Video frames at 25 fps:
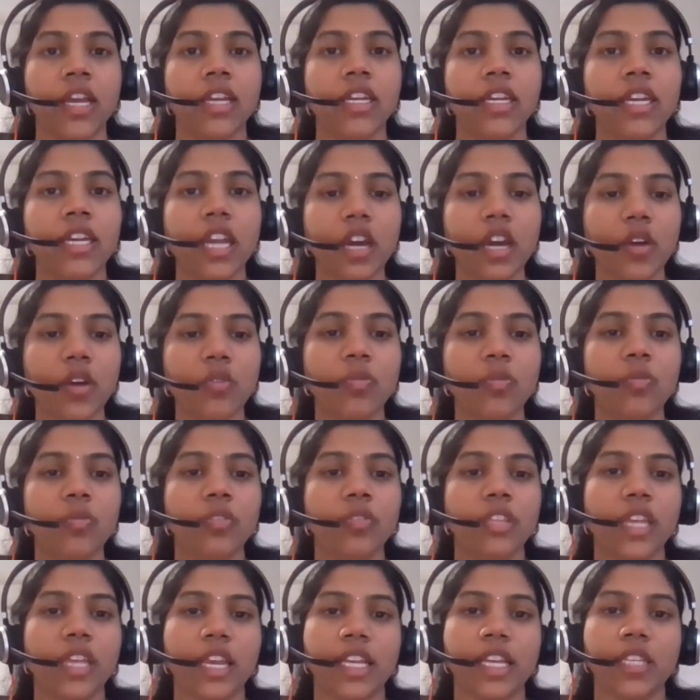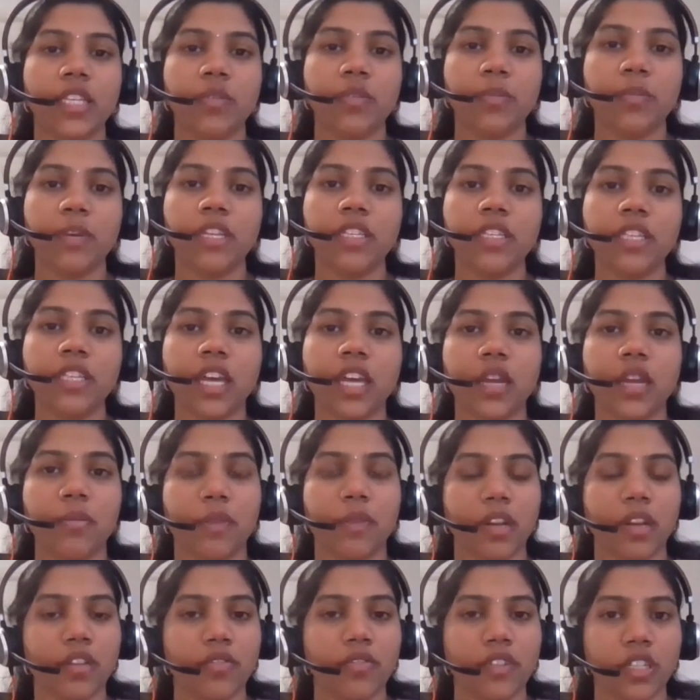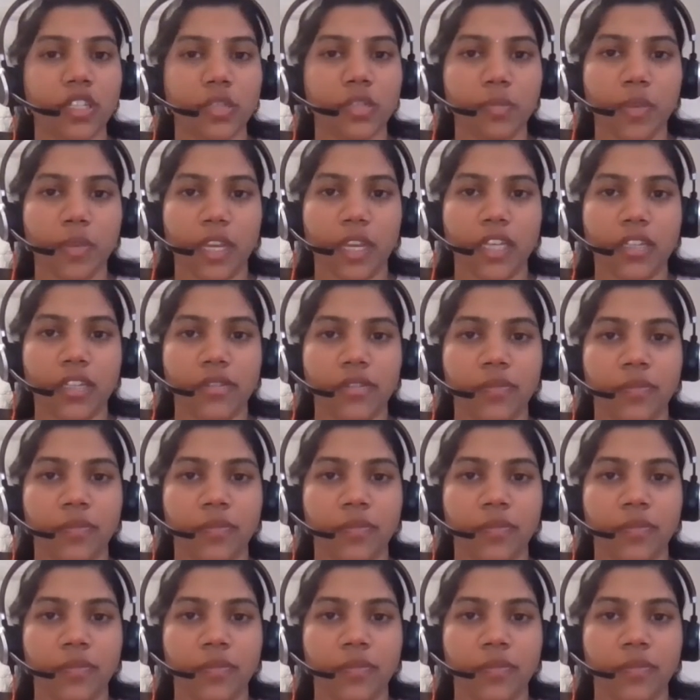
Now, the expense and benefits paid.